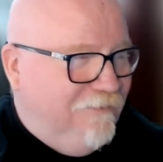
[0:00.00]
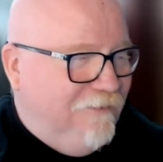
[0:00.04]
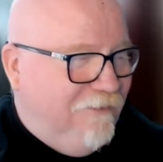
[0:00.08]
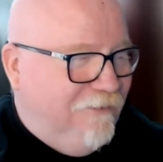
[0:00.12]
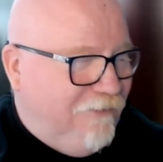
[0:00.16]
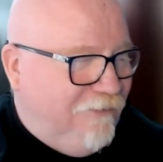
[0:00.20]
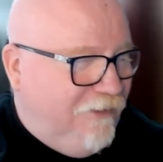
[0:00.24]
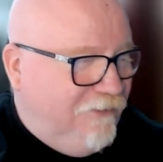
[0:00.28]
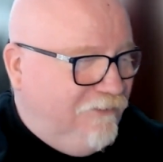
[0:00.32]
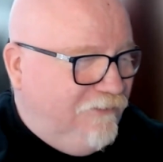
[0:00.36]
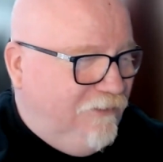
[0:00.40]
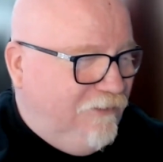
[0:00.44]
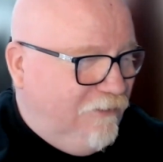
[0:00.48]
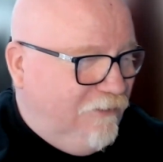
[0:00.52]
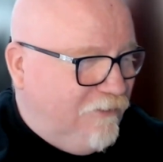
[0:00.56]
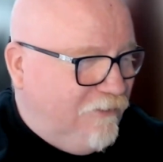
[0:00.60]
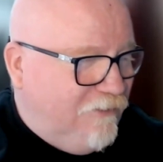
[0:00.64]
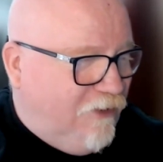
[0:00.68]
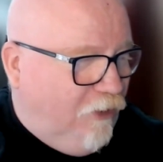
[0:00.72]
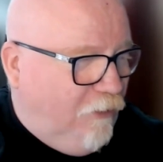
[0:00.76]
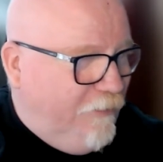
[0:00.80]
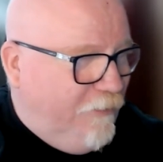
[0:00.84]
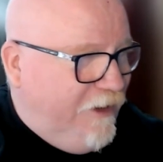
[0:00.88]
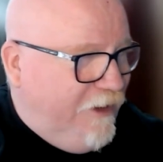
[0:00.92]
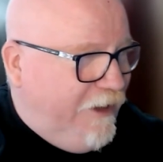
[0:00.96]
As long as you don't
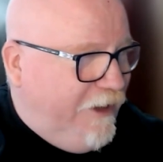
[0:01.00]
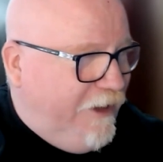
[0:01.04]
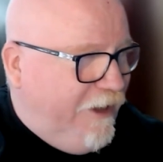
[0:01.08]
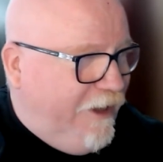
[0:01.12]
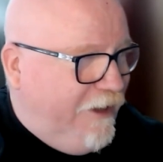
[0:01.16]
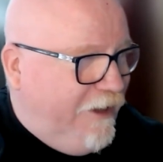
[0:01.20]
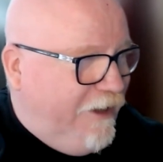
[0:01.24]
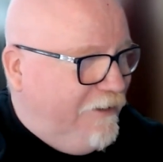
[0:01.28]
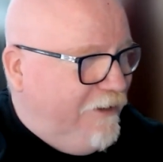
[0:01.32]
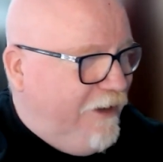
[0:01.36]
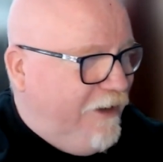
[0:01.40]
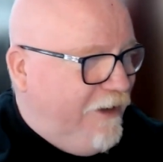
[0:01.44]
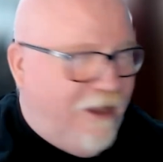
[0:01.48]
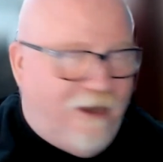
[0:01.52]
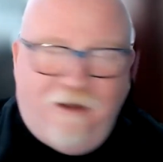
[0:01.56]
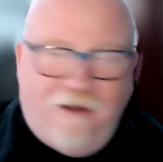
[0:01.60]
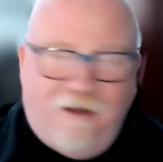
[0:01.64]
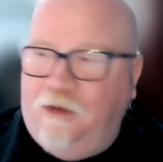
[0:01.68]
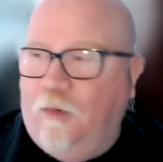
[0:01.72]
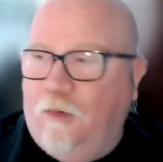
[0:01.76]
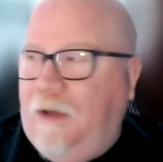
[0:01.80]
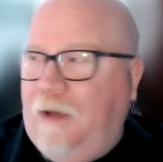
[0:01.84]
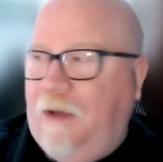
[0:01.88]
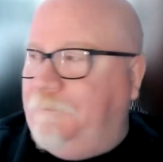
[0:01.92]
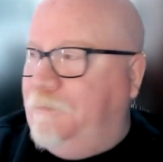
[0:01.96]
call me El
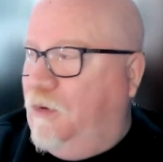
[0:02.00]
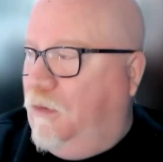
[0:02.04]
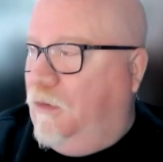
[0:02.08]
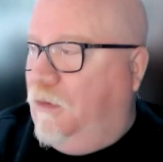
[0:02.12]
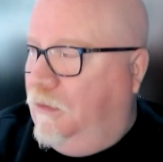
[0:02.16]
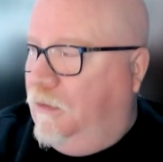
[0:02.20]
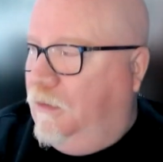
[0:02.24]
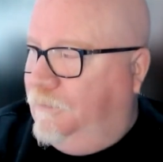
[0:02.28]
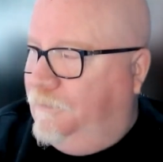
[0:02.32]
Guapo.